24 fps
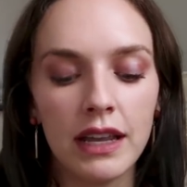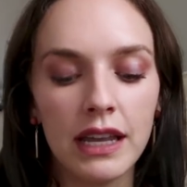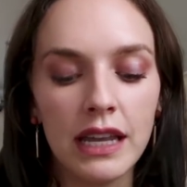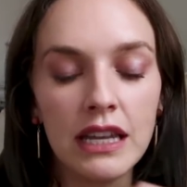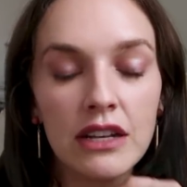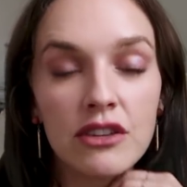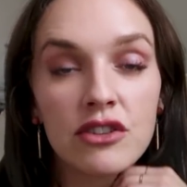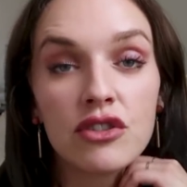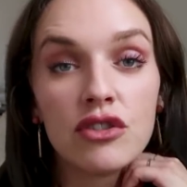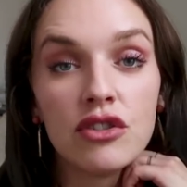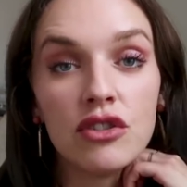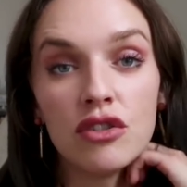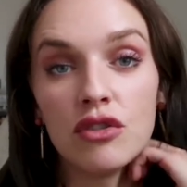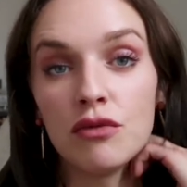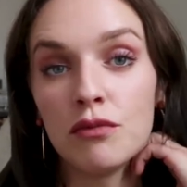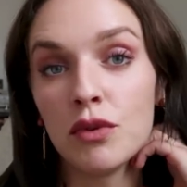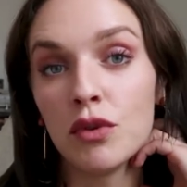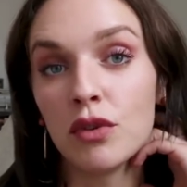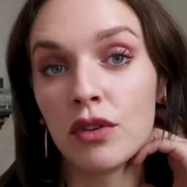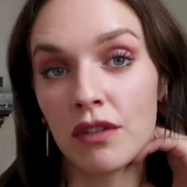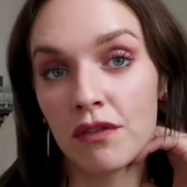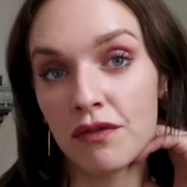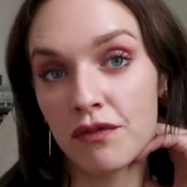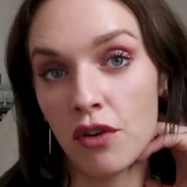each new
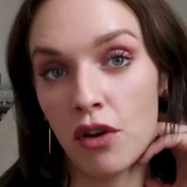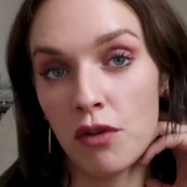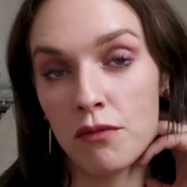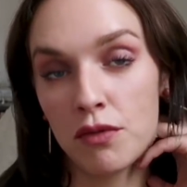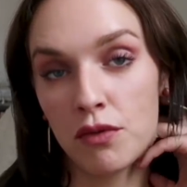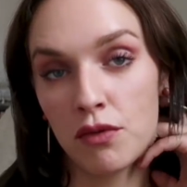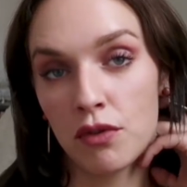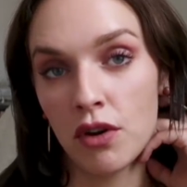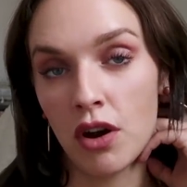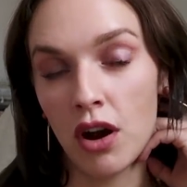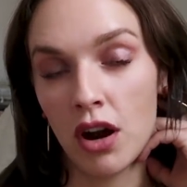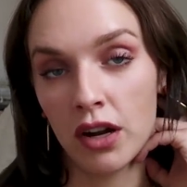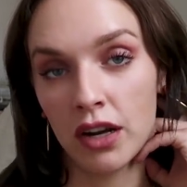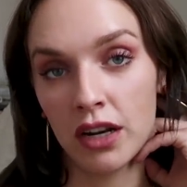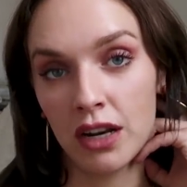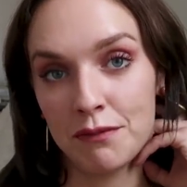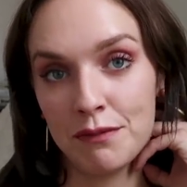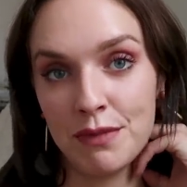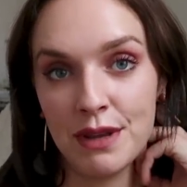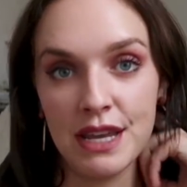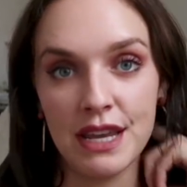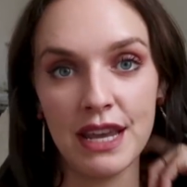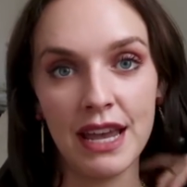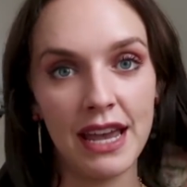moon and full moon are going to
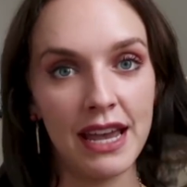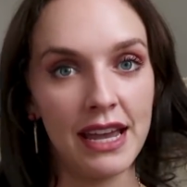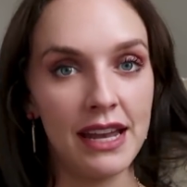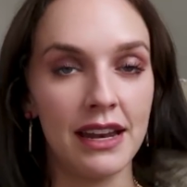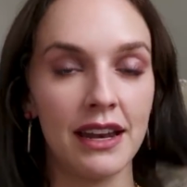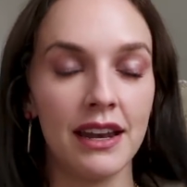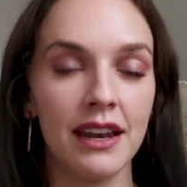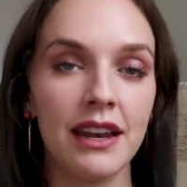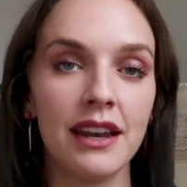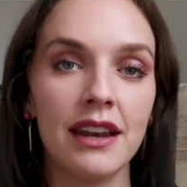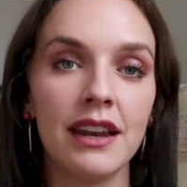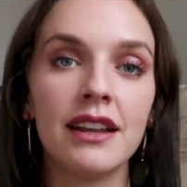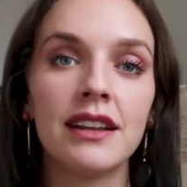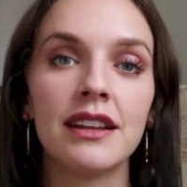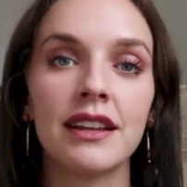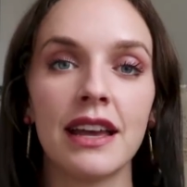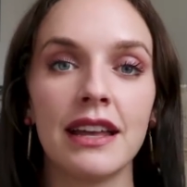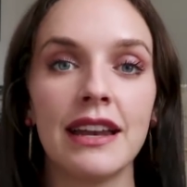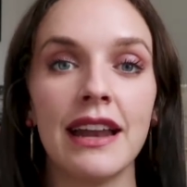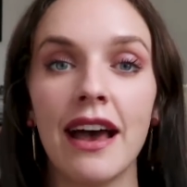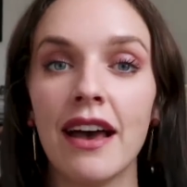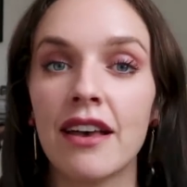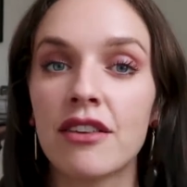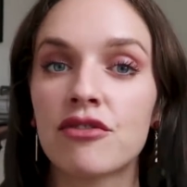be in
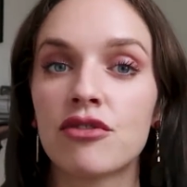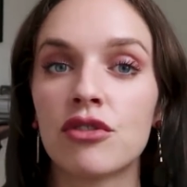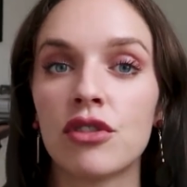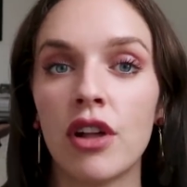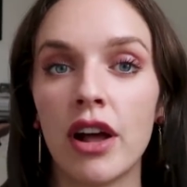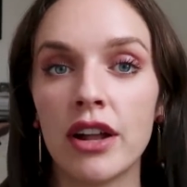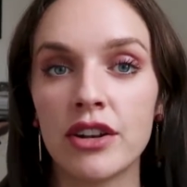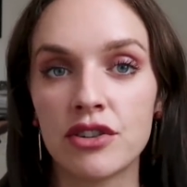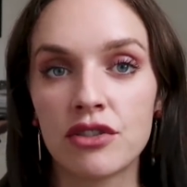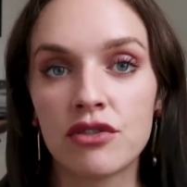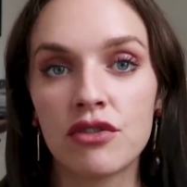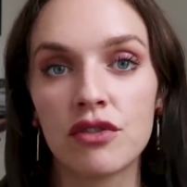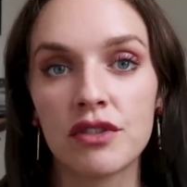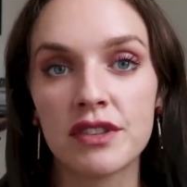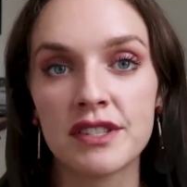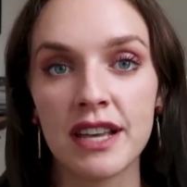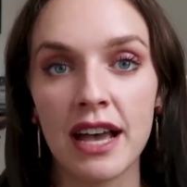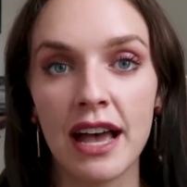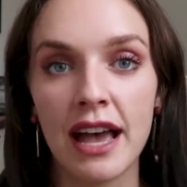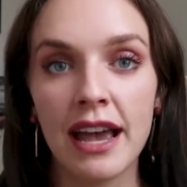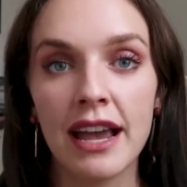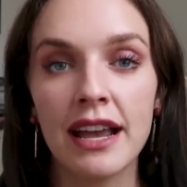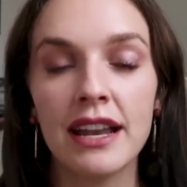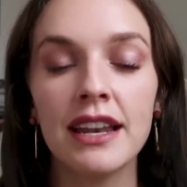an astrological
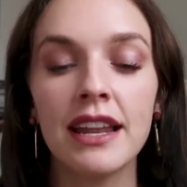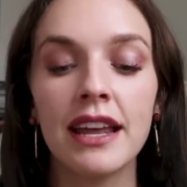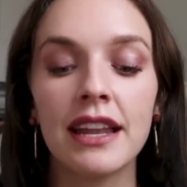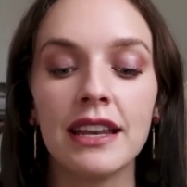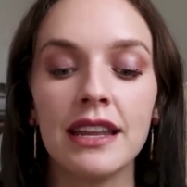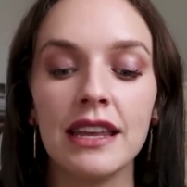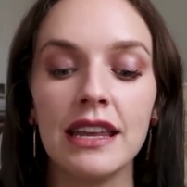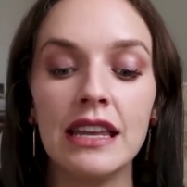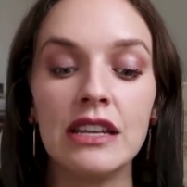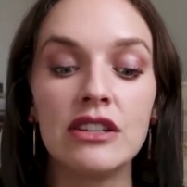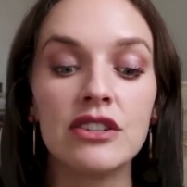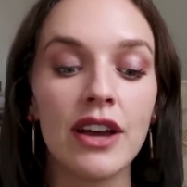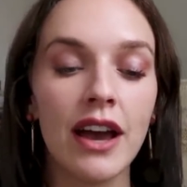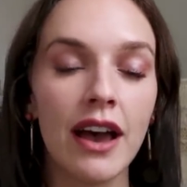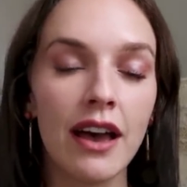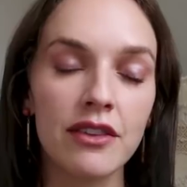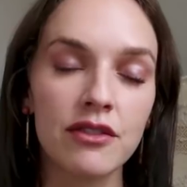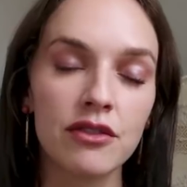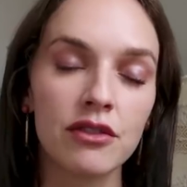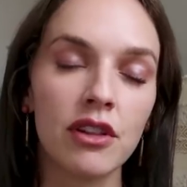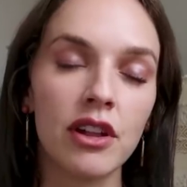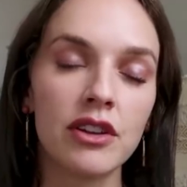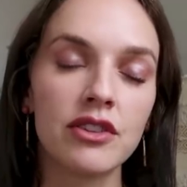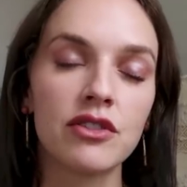sign, and each
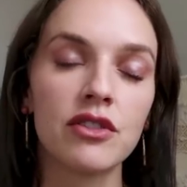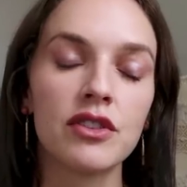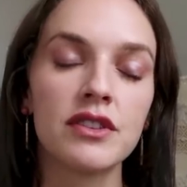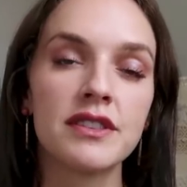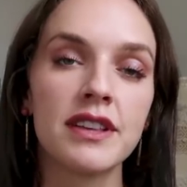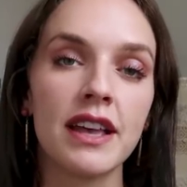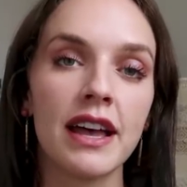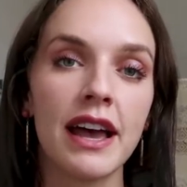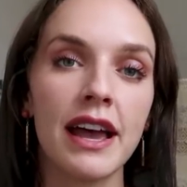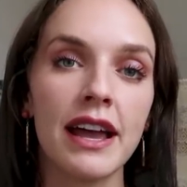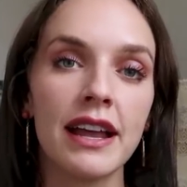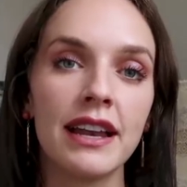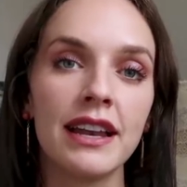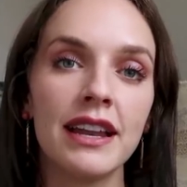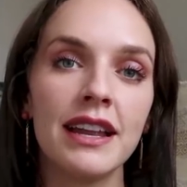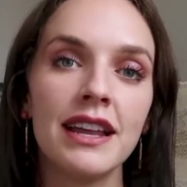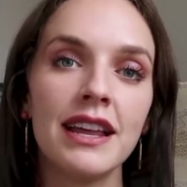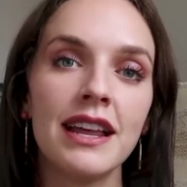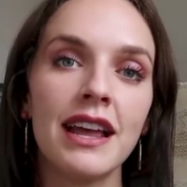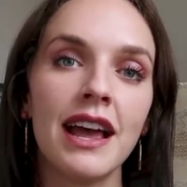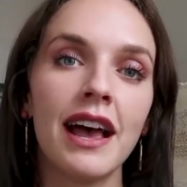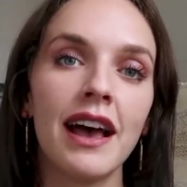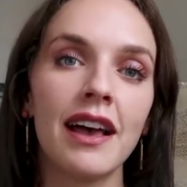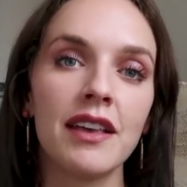astrological
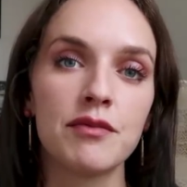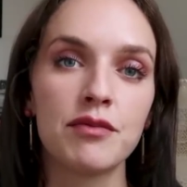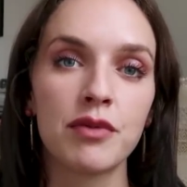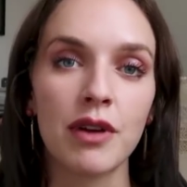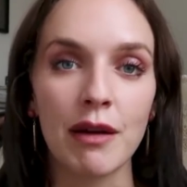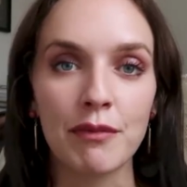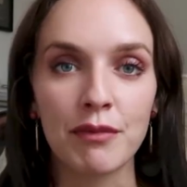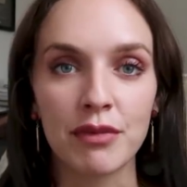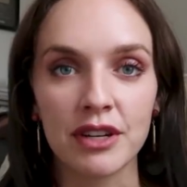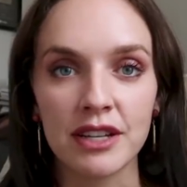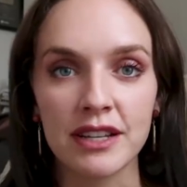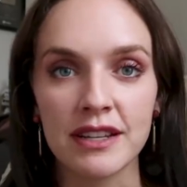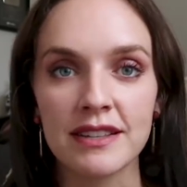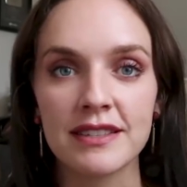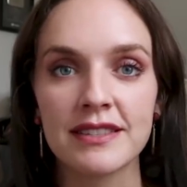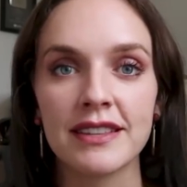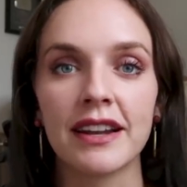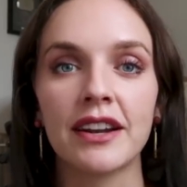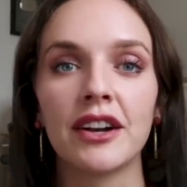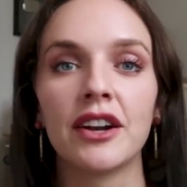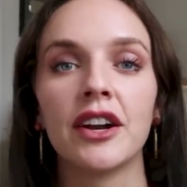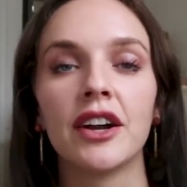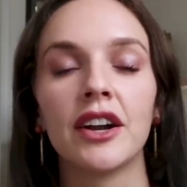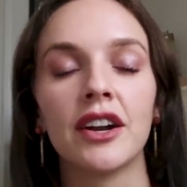sign has properties
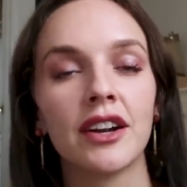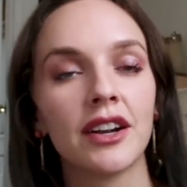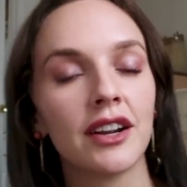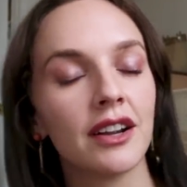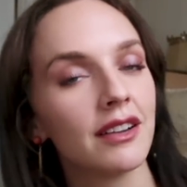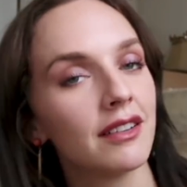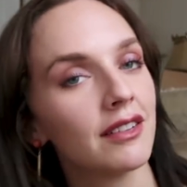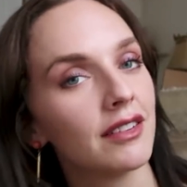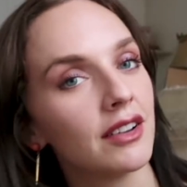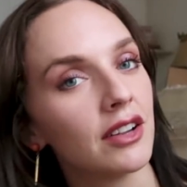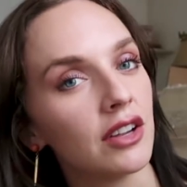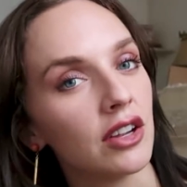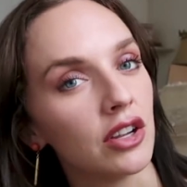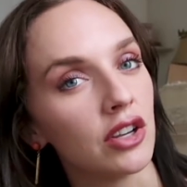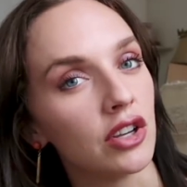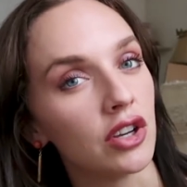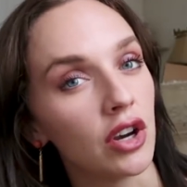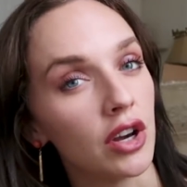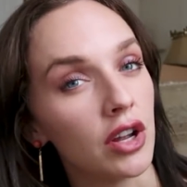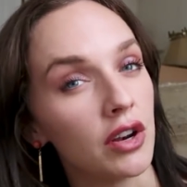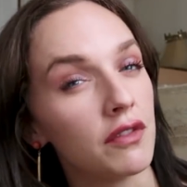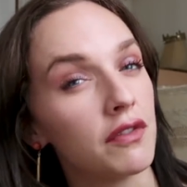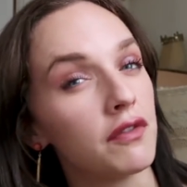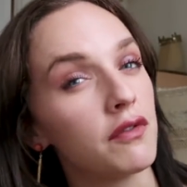that are
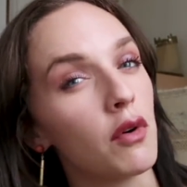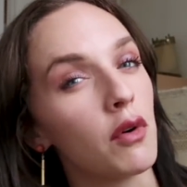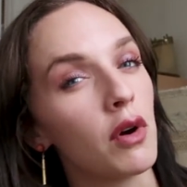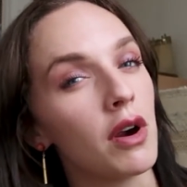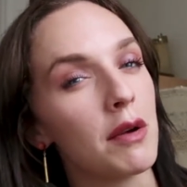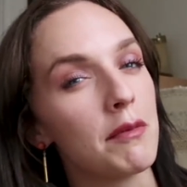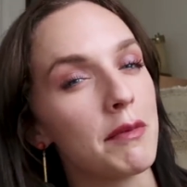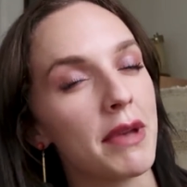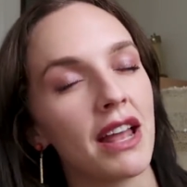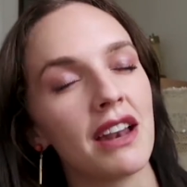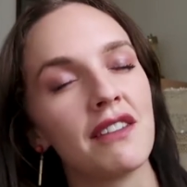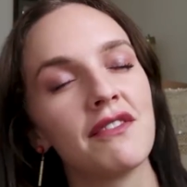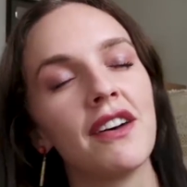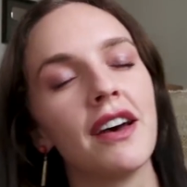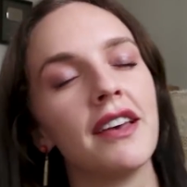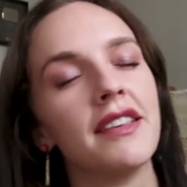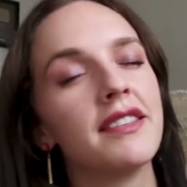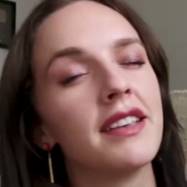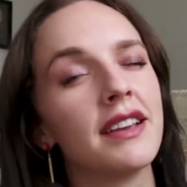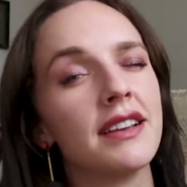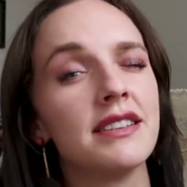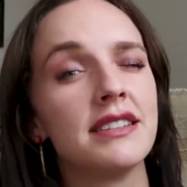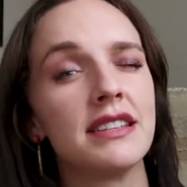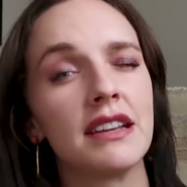good for
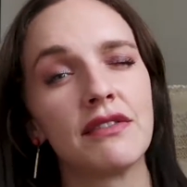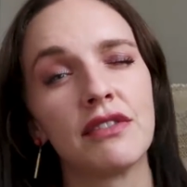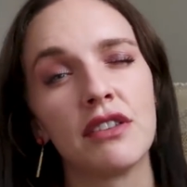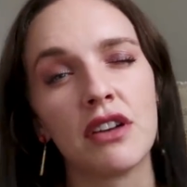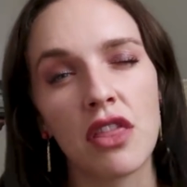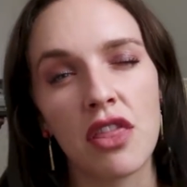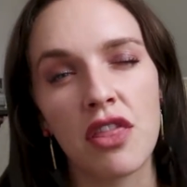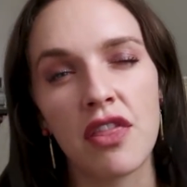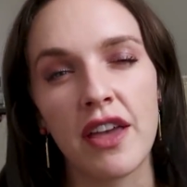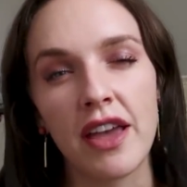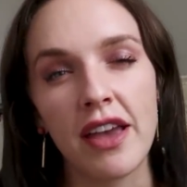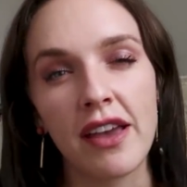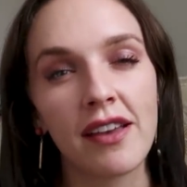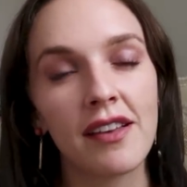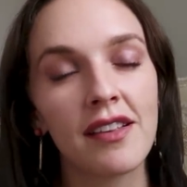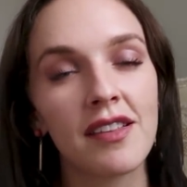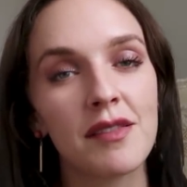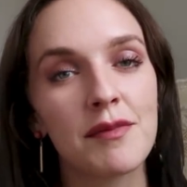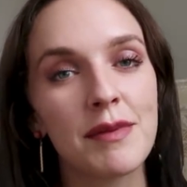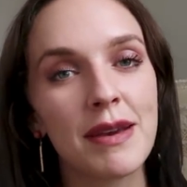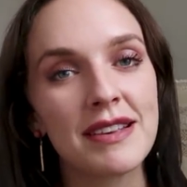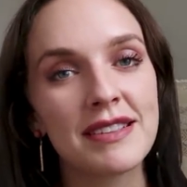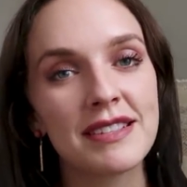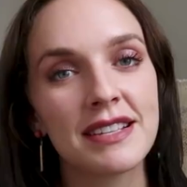manifesting different
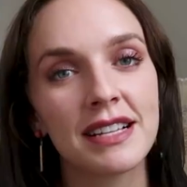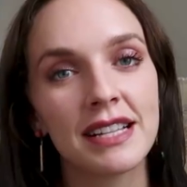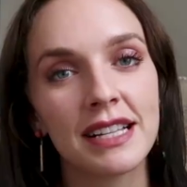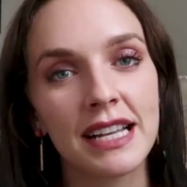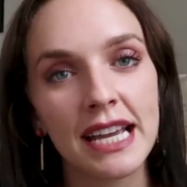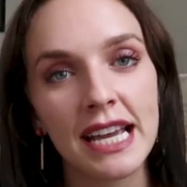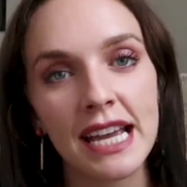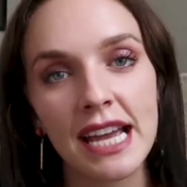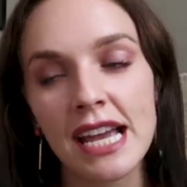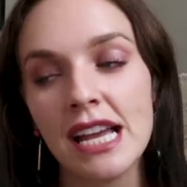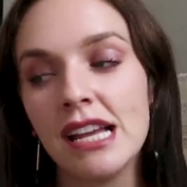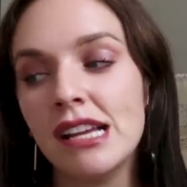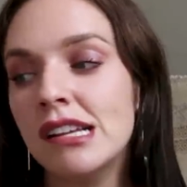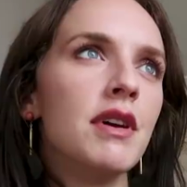things, basically.